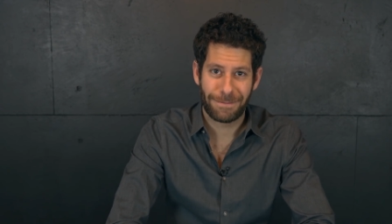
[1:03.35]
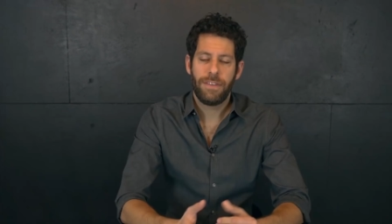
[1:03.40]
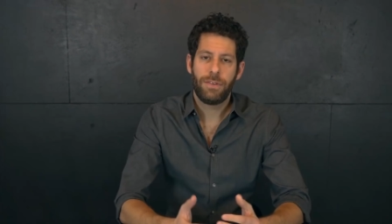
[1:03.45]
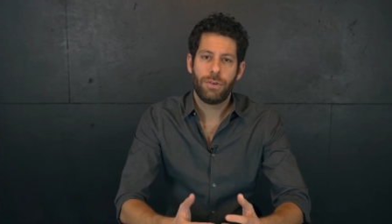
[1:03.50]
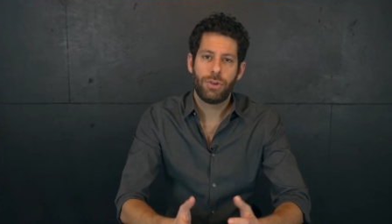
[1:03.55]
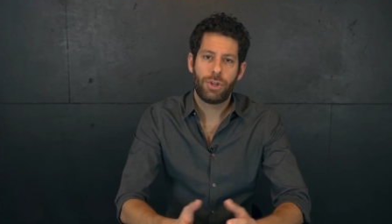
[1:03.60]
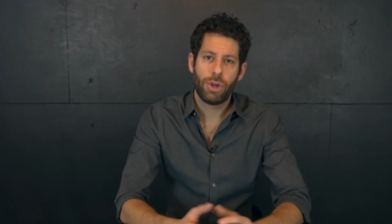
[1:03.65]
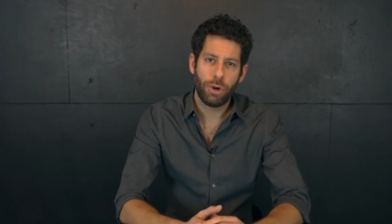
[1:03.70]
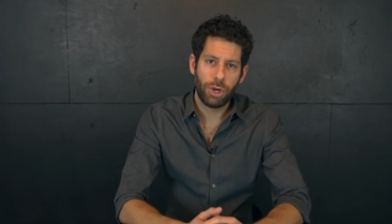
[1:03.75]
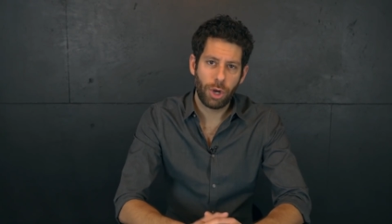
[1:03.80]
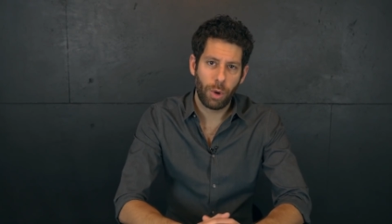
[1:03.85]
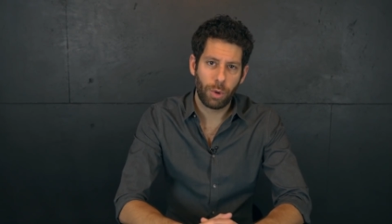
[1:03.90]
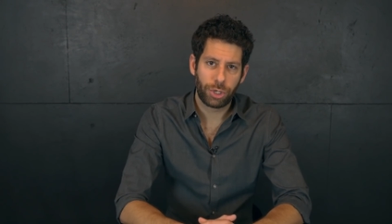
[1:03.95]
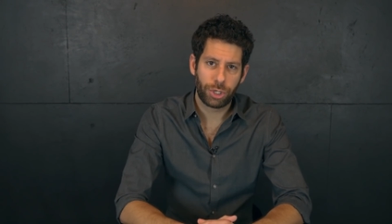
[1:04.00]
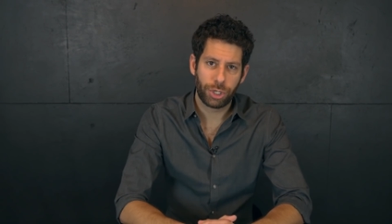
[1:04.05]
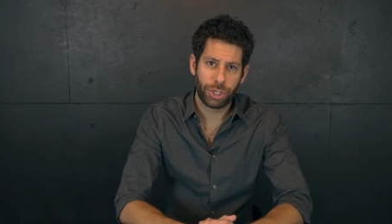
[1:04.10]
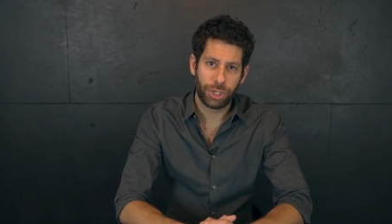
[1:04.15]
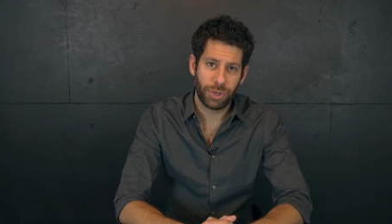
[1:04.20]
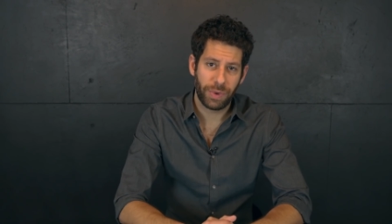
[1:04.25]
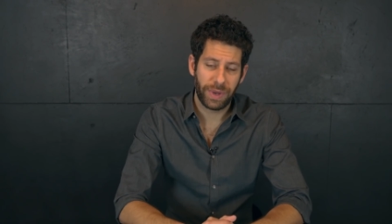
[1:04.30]
If you don't know
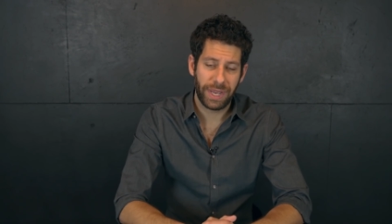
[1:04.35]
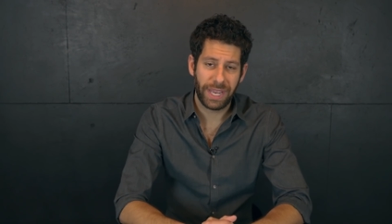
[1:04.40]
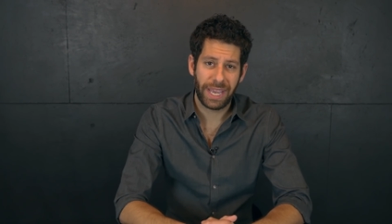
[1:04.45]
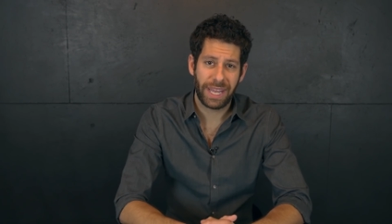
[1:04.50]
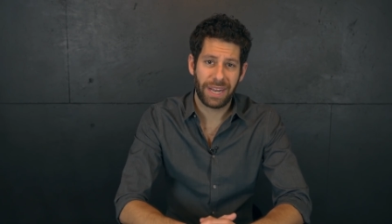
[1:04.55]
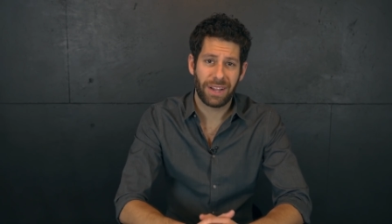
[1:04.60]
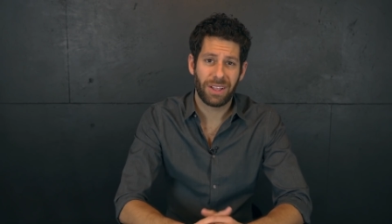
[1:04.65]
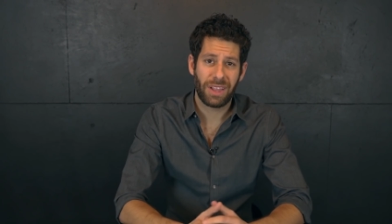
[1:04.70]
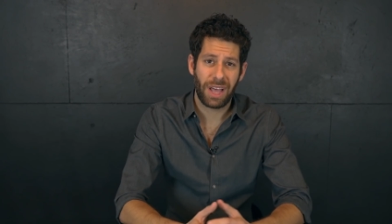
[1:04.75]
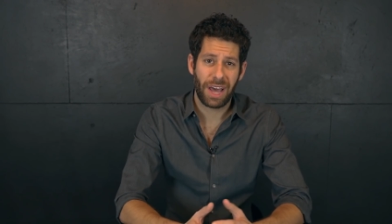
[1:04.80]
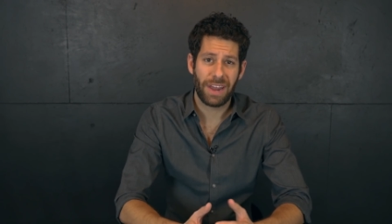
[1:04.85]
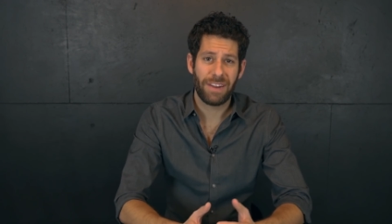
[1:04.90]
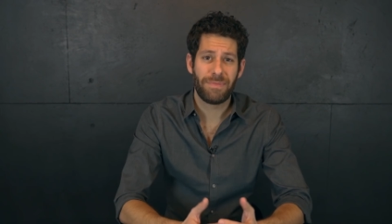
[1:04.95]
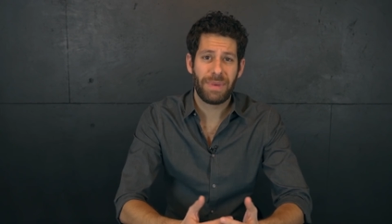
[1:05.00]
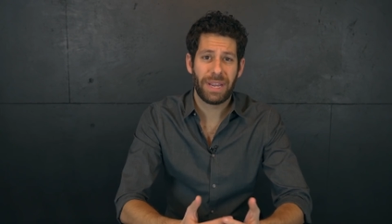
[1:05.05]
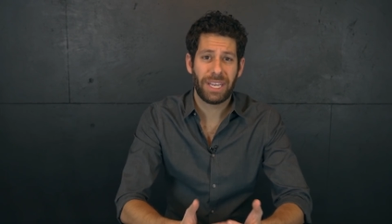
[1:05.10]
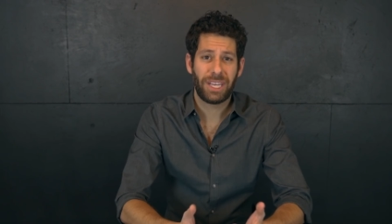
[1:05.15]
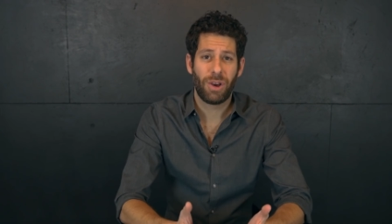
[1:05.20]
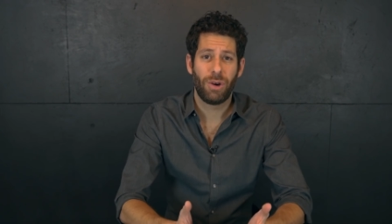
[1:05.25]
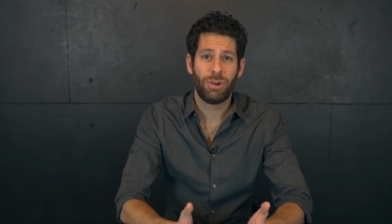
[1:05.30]
what you're doing, and a lot of
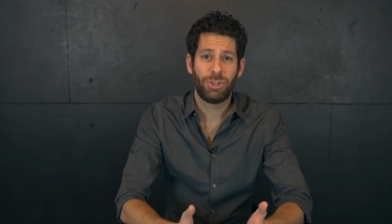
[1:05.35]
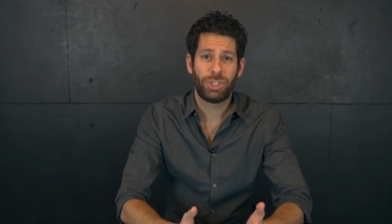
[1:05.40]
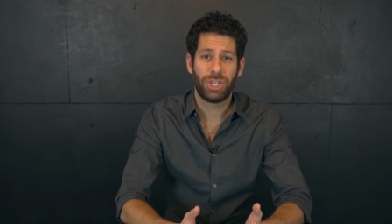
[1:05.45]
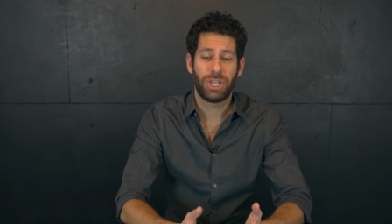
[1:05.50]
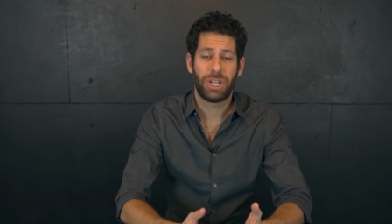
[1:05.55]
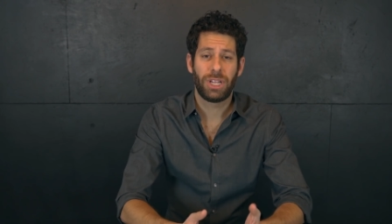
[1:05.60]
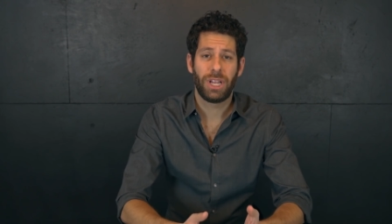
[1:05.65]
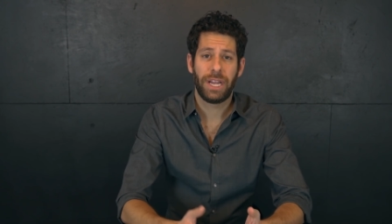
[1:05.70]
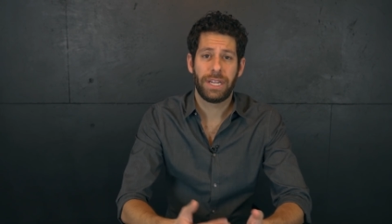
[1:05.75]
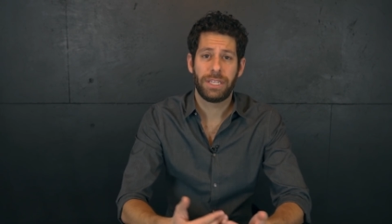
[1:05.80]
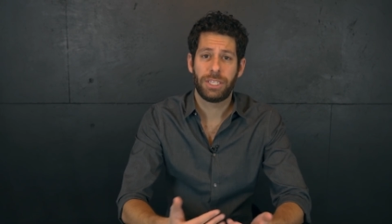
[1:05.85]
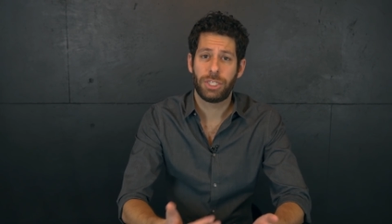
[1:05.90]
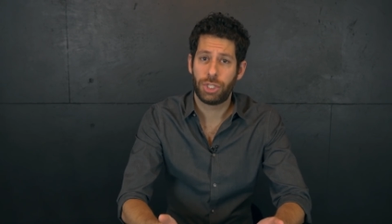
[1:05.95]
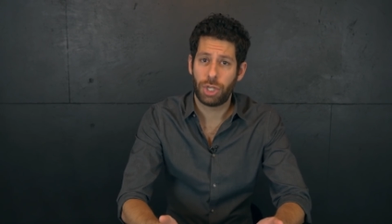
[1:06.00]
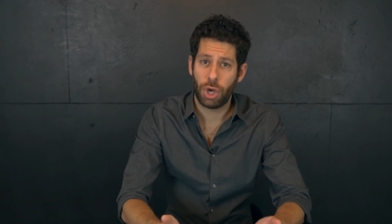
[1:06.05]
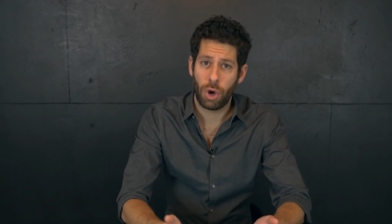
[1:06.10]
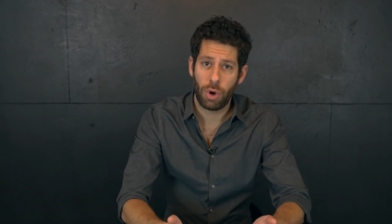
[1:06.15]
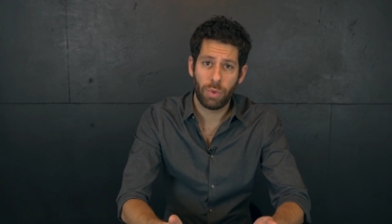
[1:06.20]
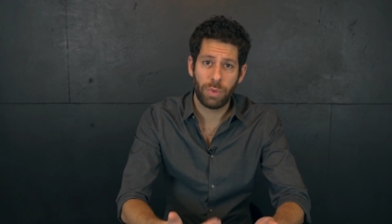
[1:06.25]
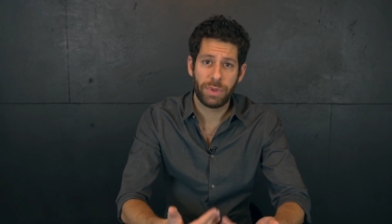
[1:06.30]
my coaching clients
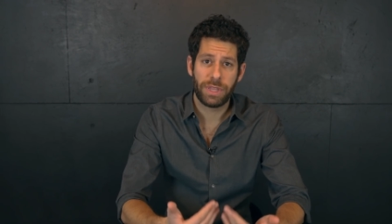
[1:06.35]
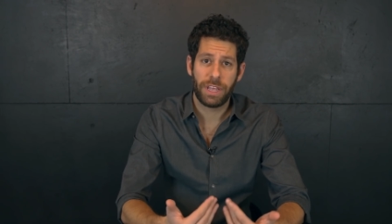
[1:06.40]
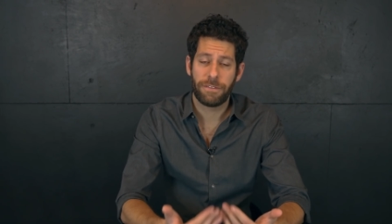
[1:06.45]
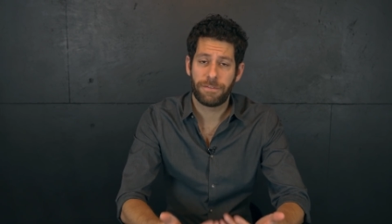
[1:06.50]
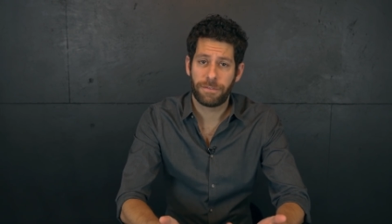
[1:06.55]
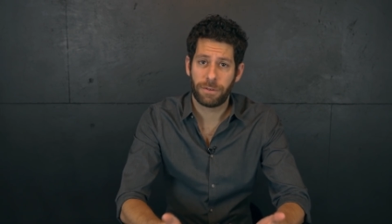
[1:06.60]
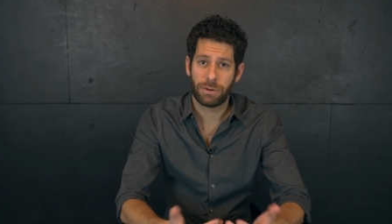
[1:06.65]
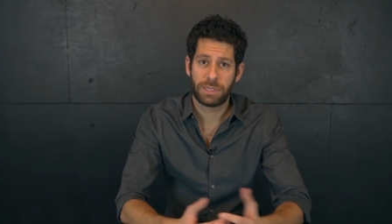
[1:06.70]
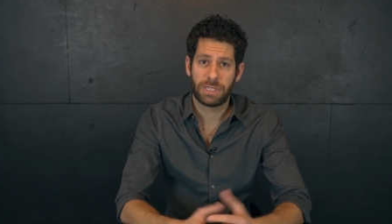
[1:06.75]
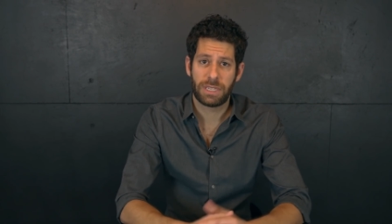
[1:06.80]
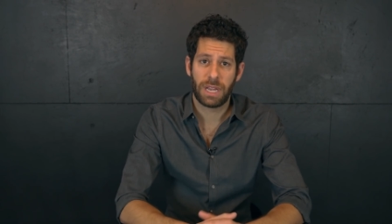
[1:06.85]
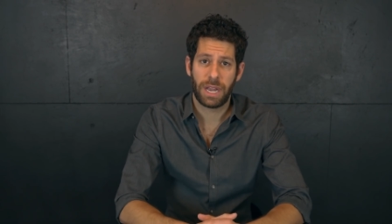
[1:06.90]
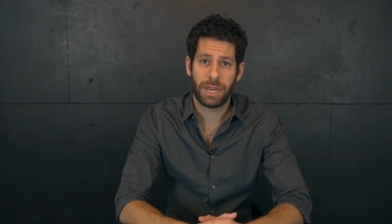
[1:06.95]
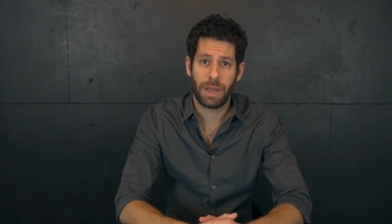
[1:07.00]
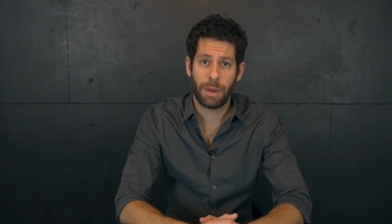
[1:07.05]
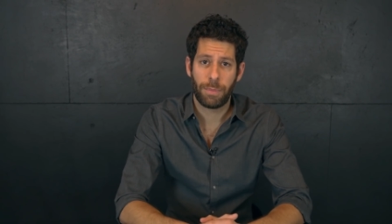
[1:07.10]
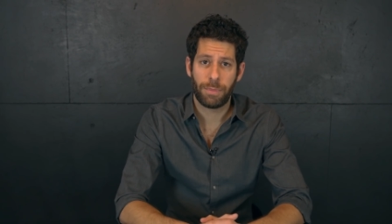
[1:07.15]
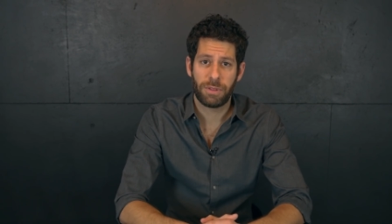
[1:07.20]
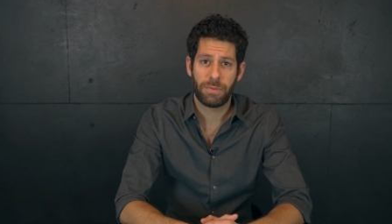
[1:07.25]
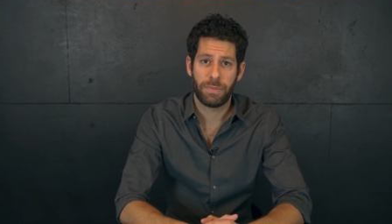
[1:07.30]
don't when they first sign
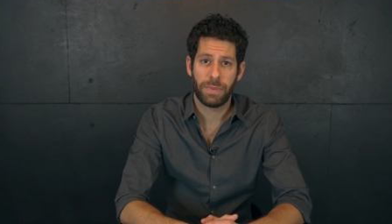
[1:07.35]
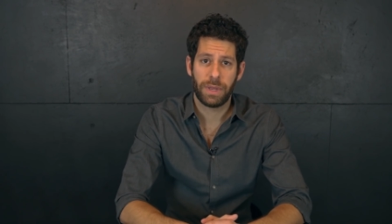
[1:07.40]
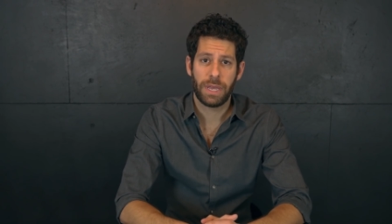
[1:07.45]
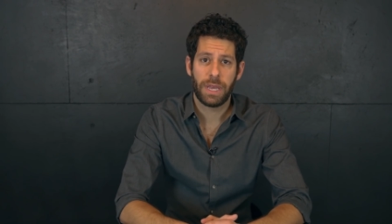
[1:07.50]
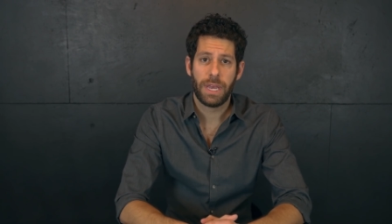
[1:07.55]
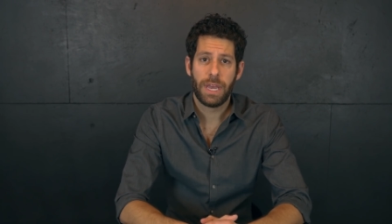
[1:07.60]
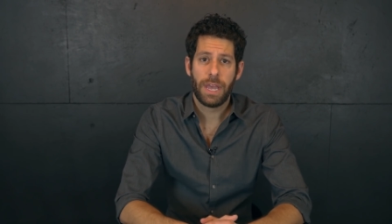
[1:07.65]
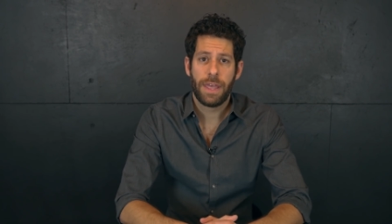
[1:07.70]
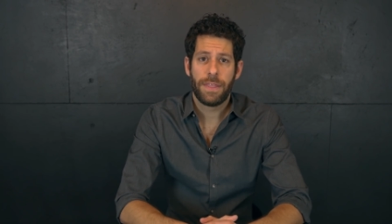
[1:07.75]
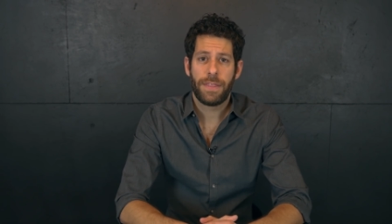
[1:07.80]
up with me,